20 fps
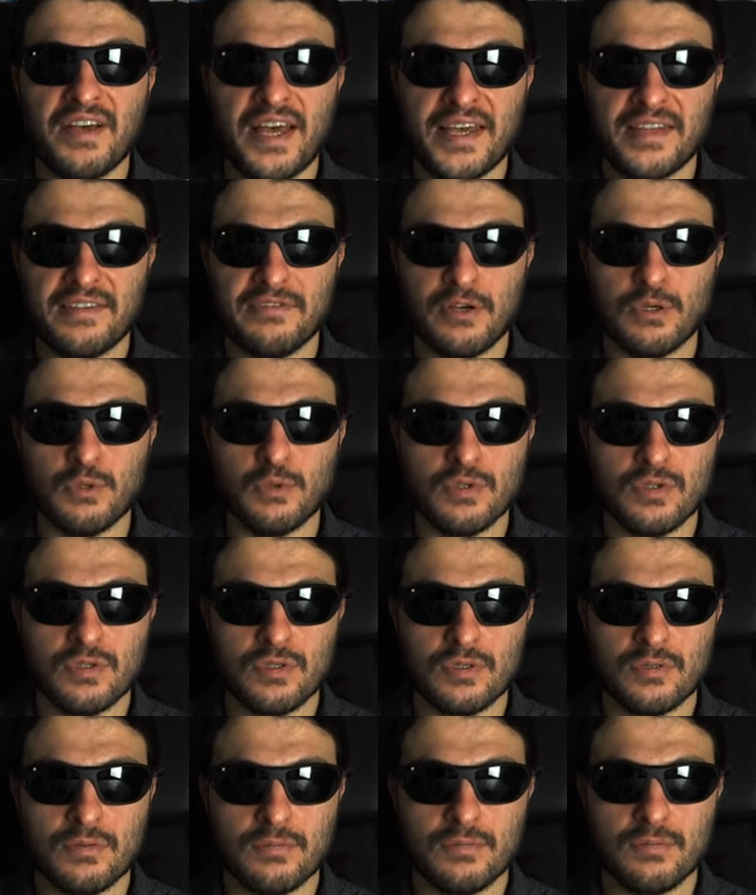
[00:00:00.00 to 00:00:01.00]

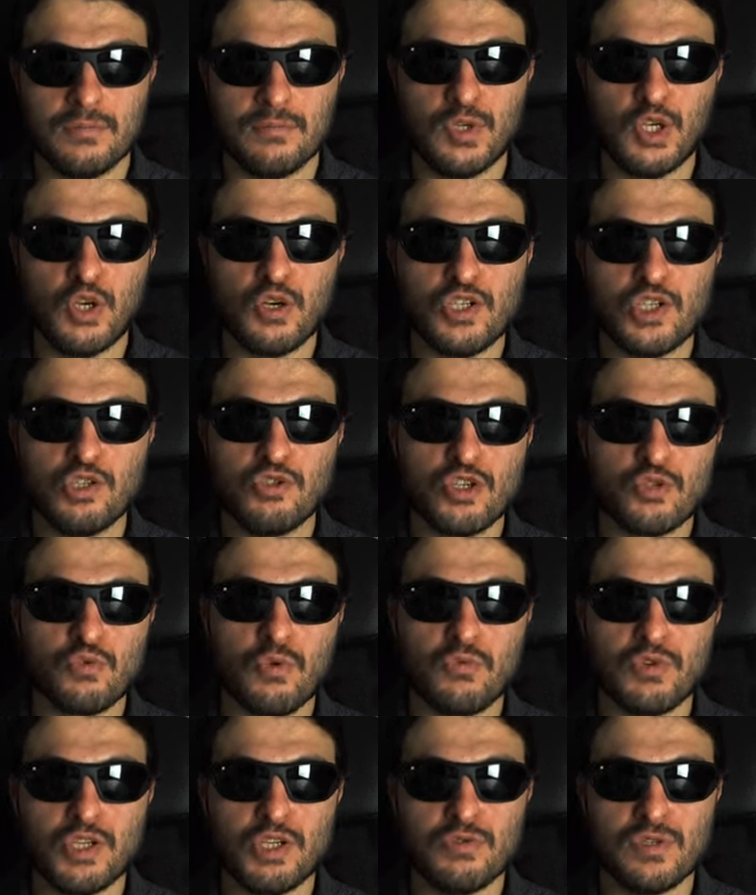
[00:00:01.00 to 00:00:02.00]
headphones because you just
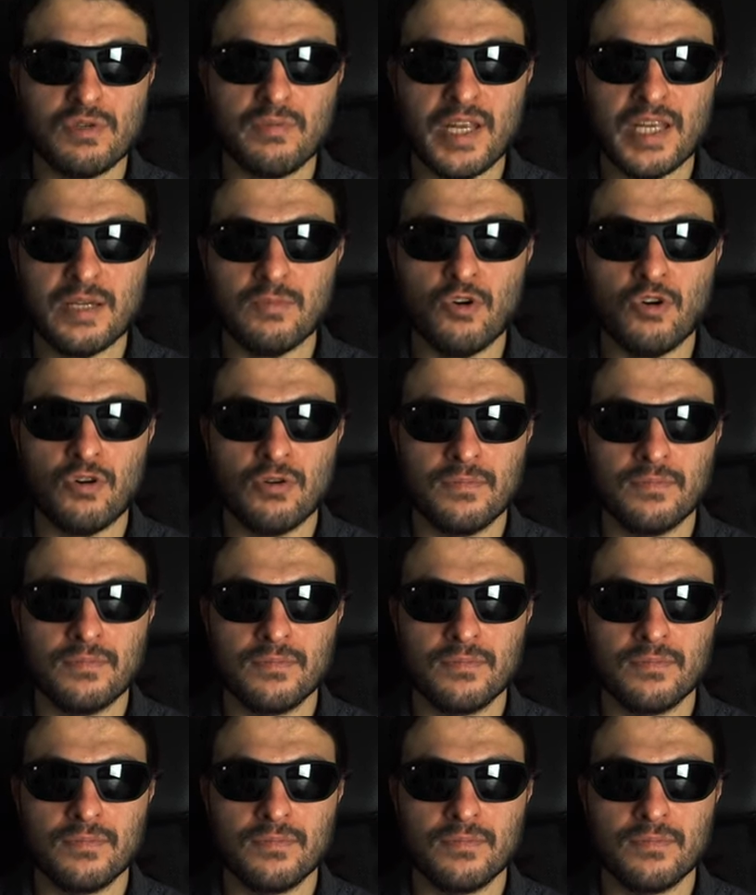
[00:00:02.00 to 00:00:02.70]
won't use them anymore.